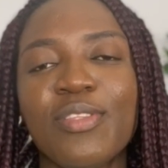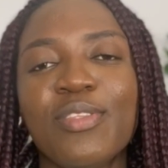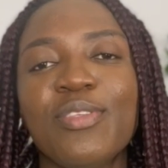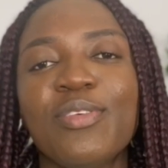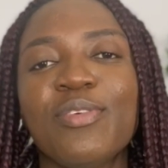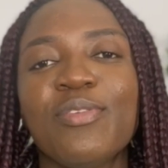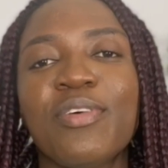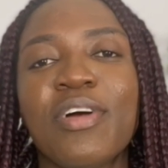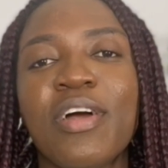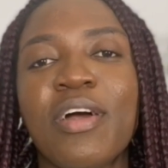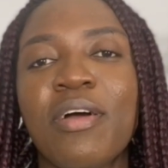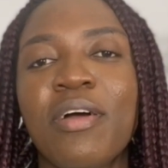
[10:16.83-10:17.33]

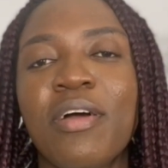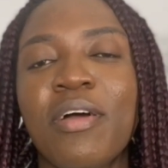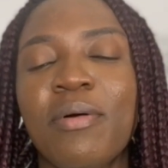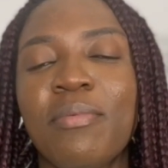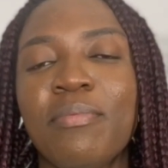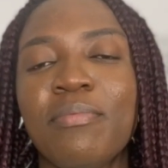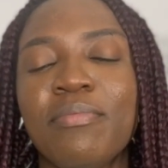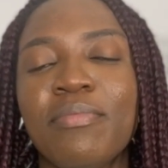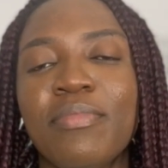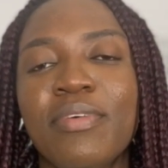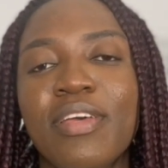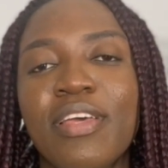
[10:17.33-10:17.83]
to
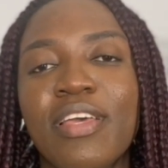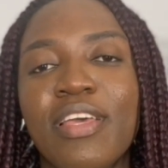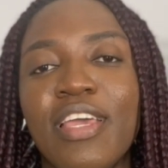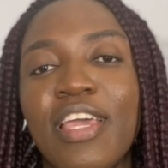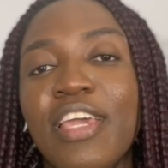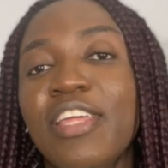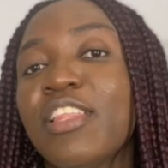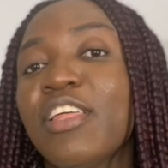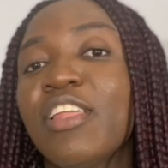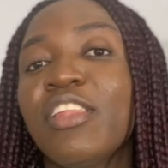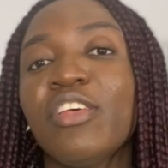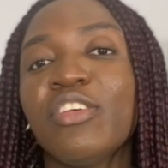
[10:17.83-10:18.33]

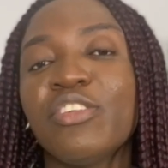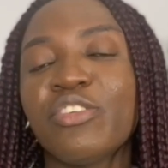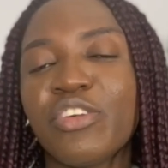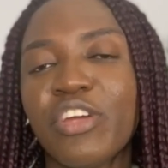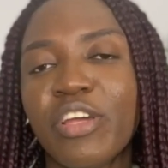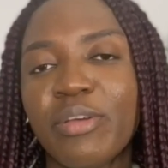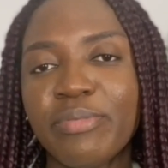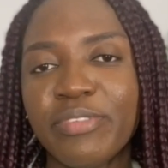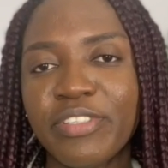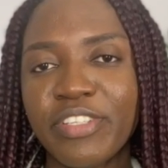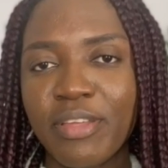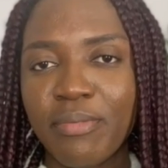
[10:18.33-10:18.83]
in the
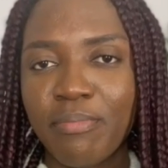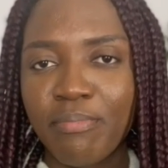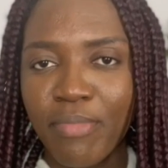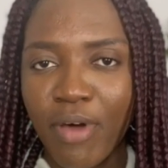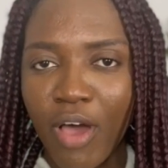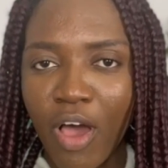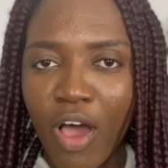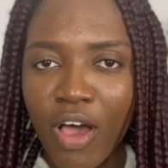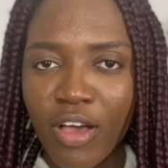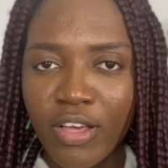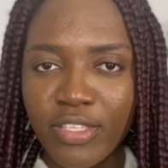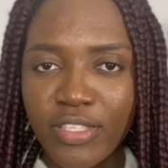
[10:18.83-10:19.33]
description
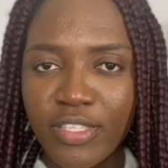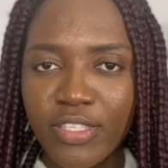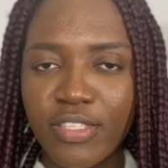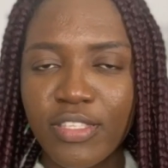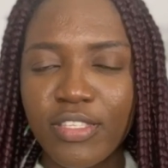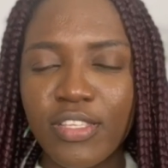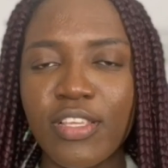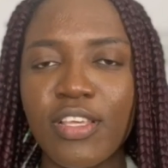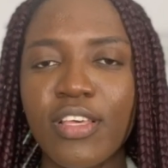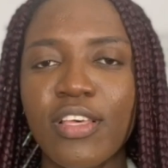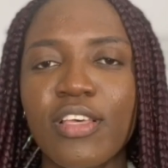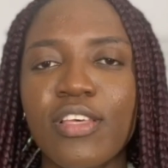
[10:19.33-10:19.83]

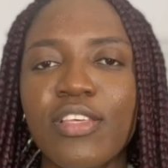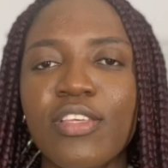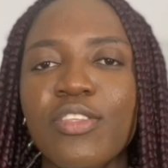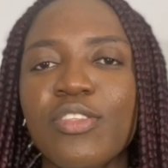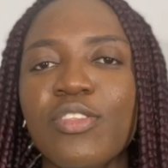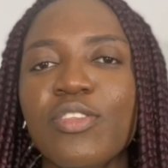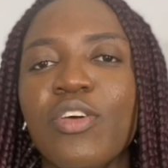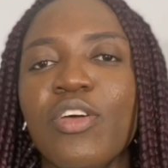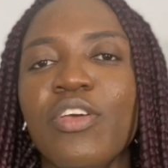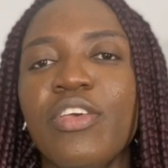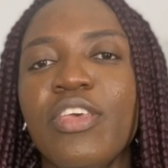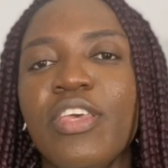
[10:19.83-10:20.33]
box,
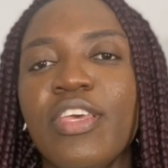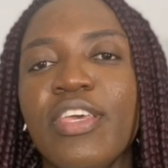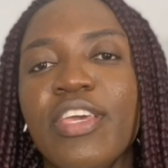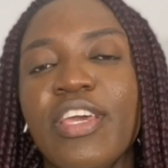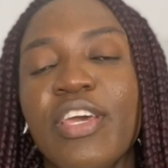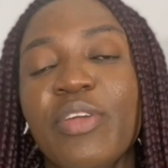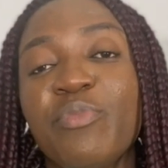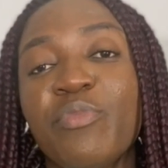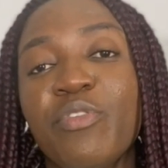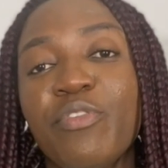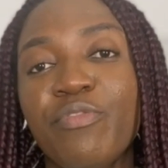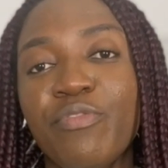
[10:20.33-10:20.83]
so you
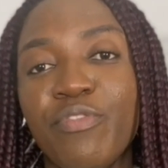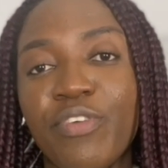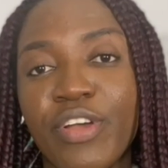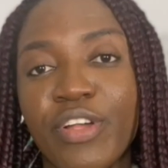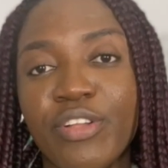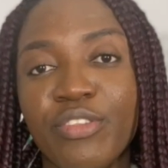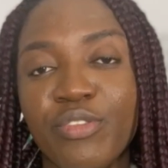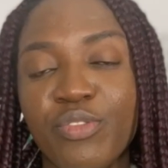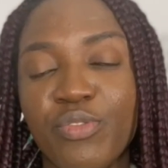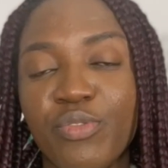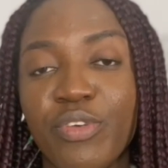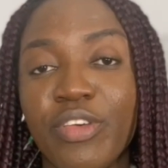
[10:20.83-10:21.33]
can
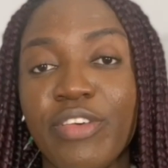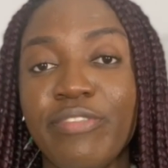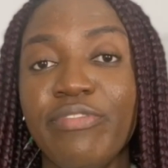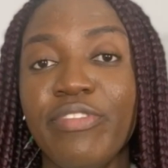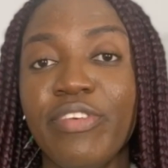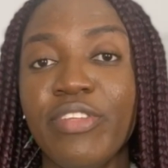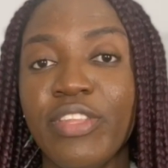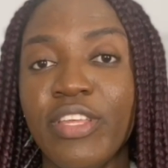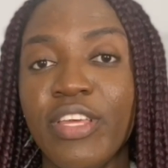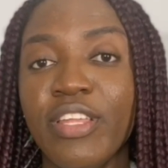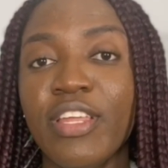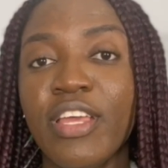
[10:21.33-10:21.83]
refer to if
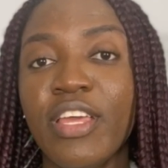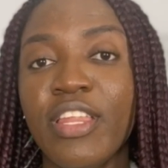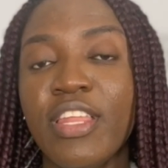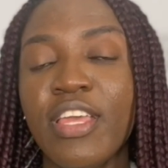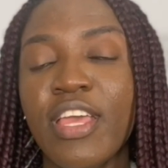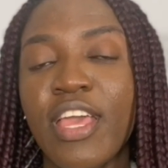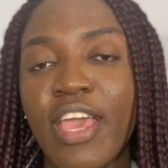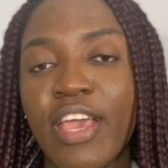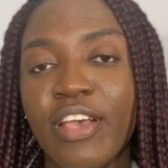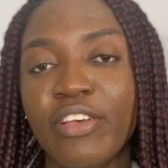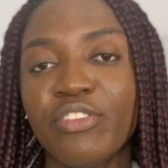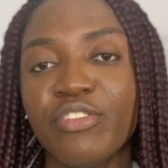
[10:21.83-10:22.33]
you need
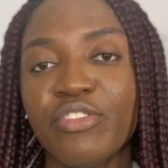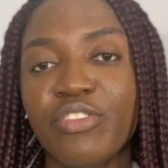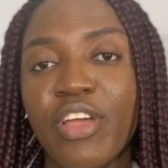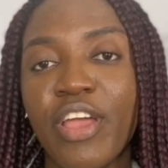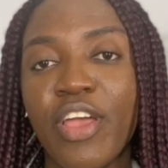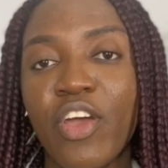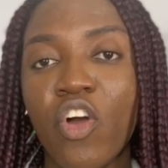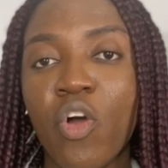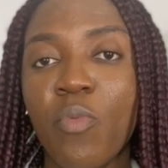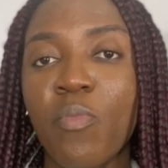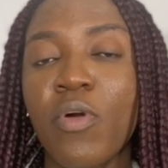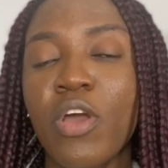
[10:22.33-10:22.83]
any extra
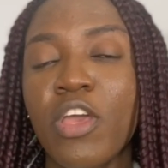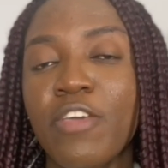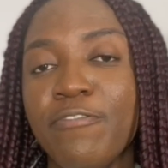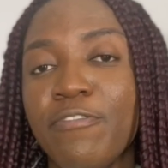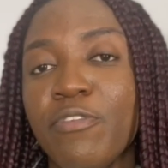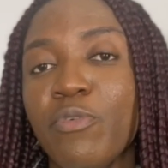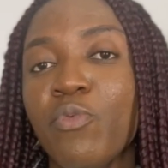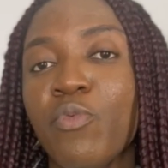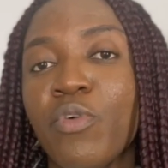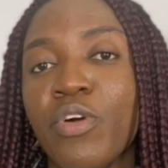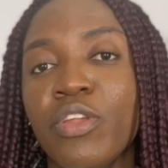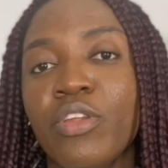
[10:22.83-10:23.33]
help or if
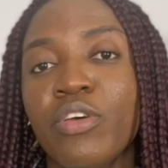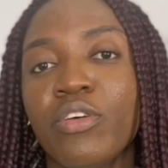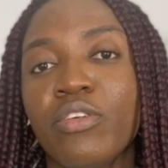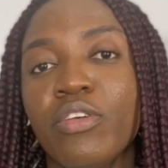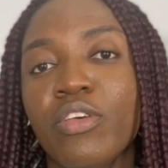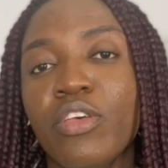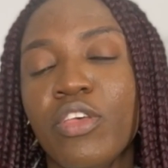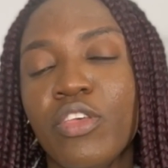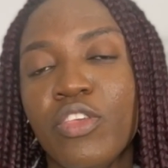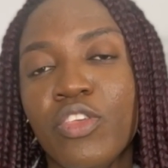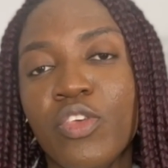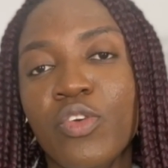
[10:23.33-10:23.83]
you want
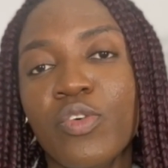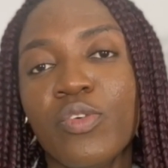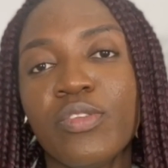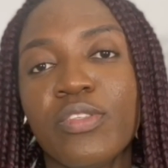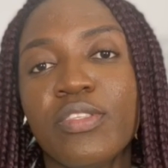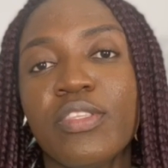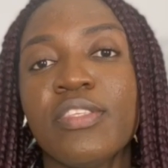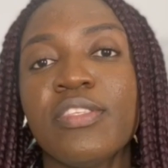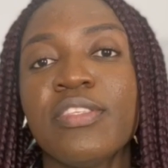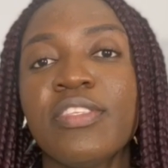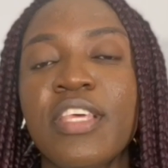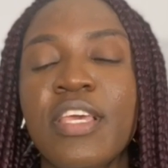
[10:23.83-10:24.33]
to use
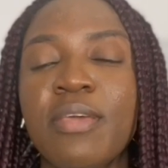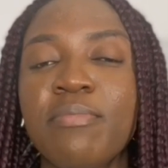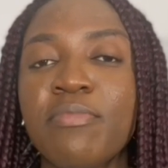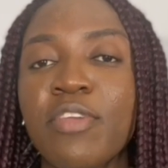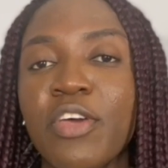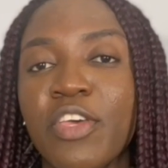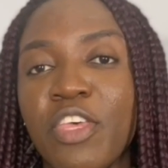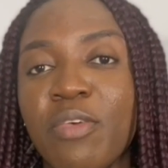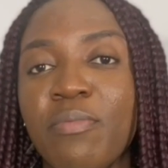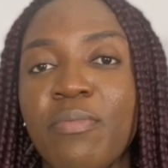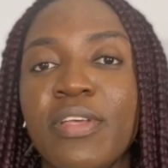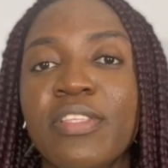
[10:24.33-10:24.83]
the same
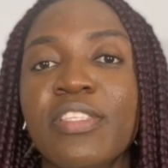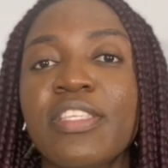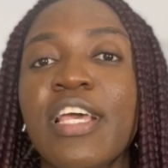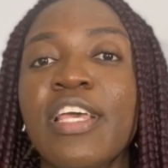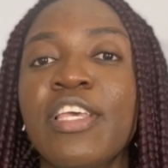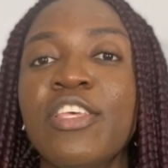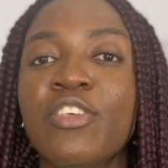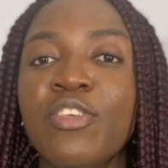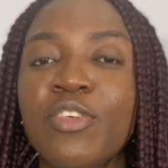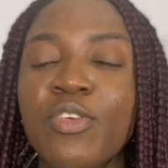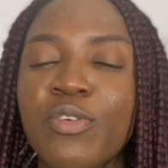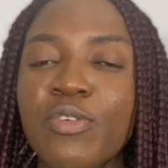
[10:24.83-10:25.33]
documents I
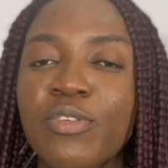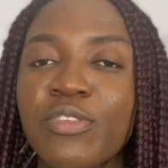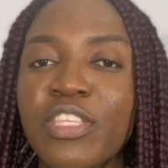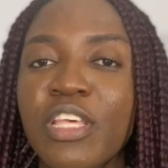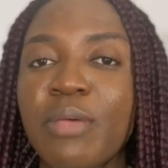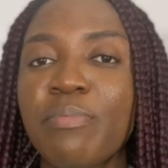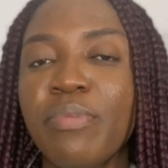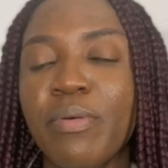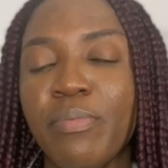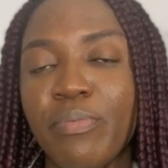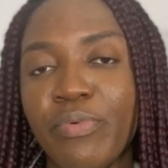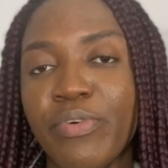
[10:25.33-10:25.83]
used
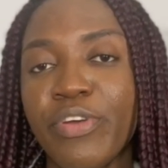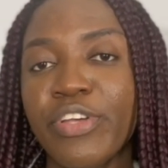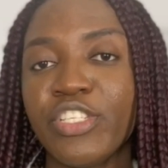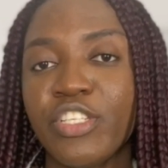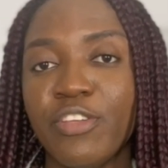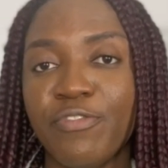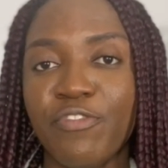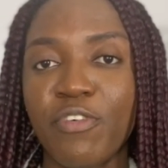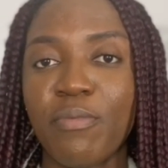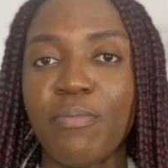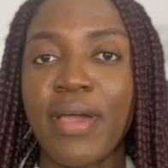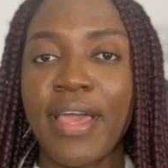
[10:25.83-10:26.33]
in
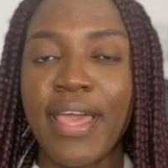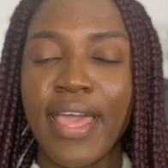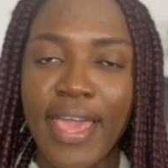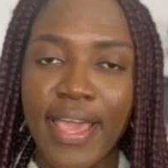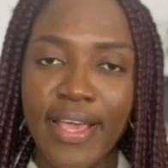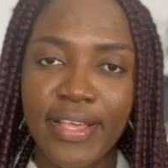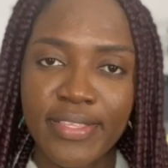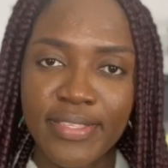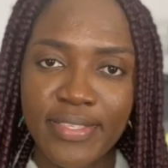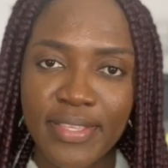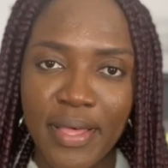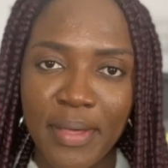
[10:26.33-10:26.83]
preparation for my
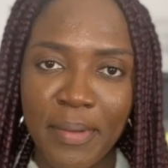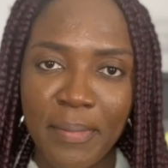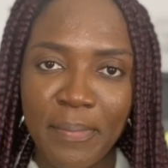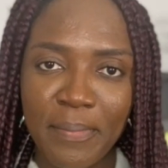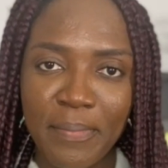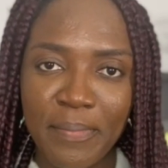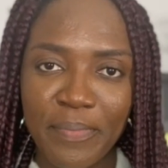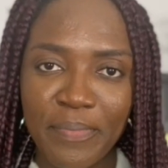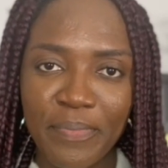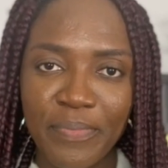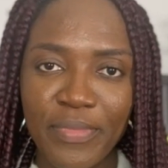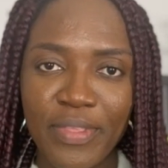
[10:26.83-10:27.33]

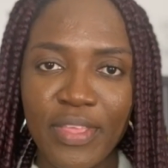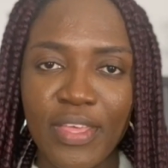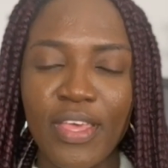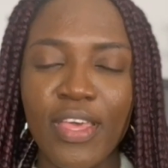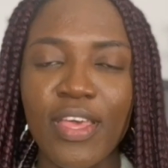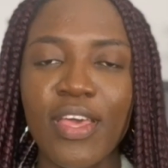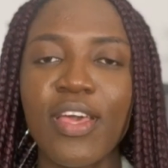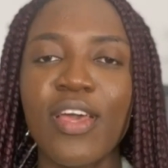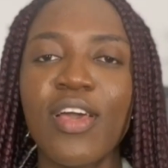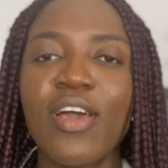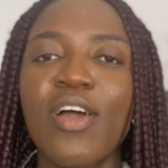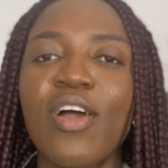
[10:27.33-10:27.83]
exam.
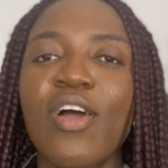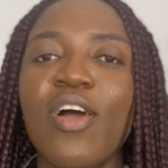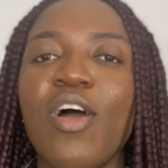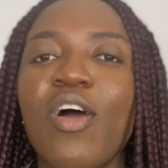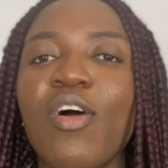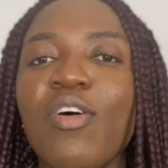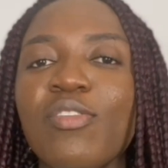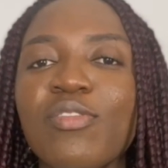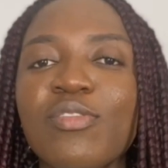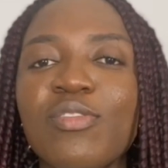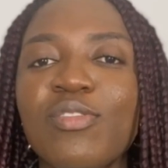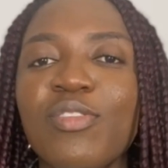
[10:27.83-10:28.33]

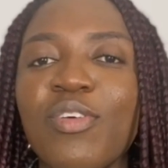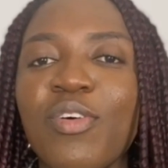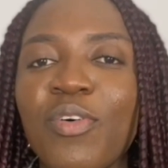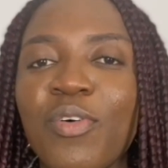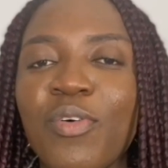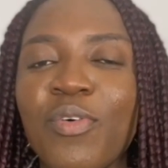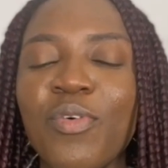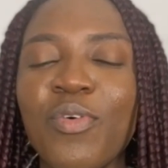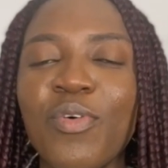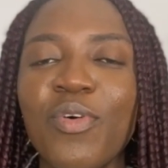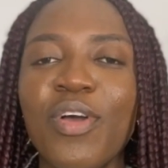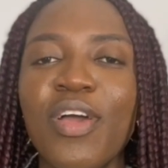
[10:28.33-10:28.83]

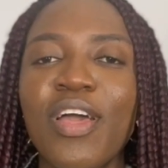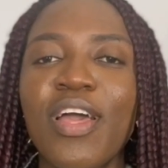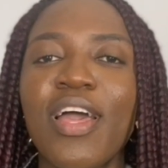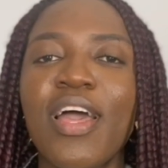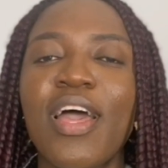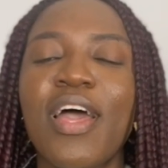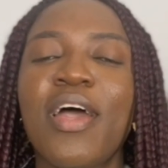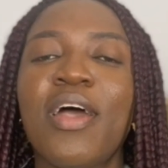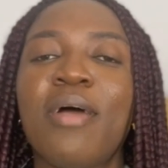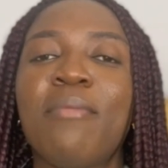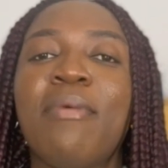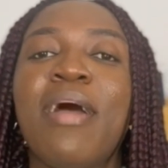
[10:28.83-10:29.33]
Also,
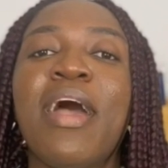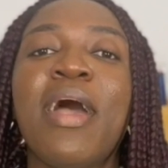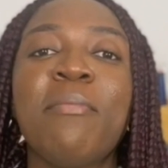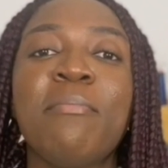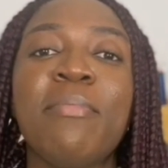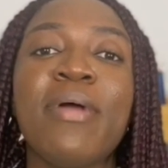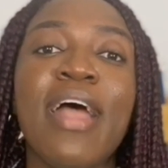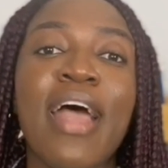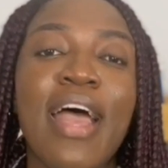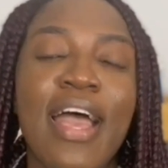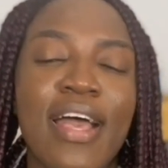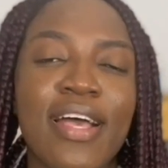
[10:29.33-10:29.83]

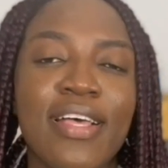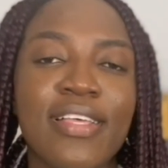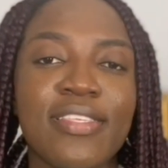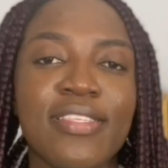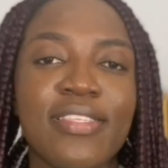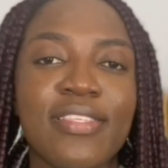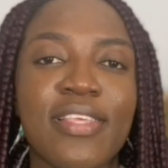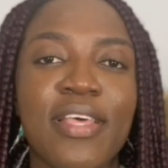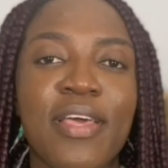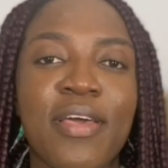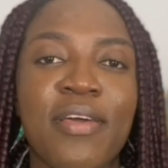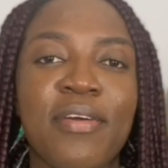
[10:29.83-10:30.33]
Humber
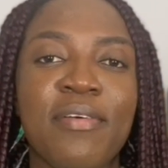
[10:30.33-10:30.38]
has